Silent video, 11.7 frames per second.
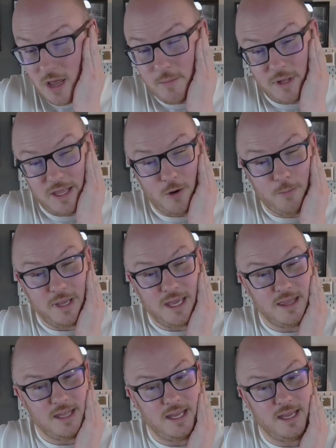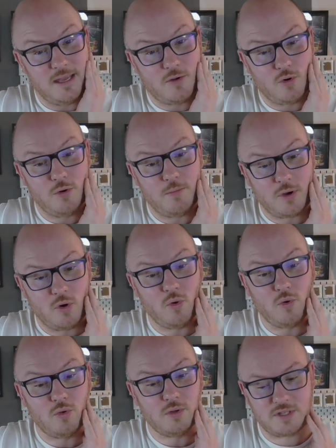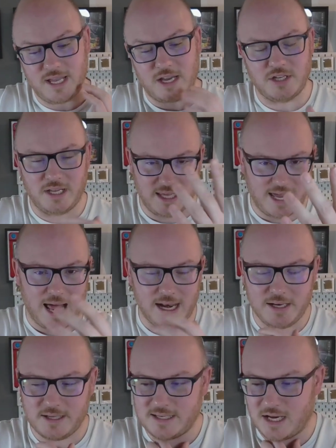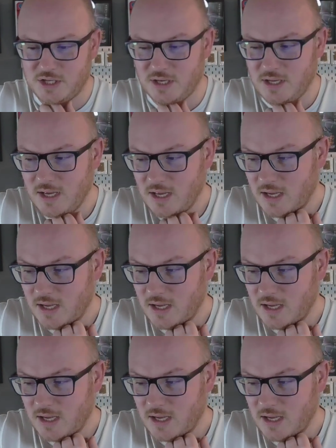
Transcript: but it'll be in the group call section, in the calendar section.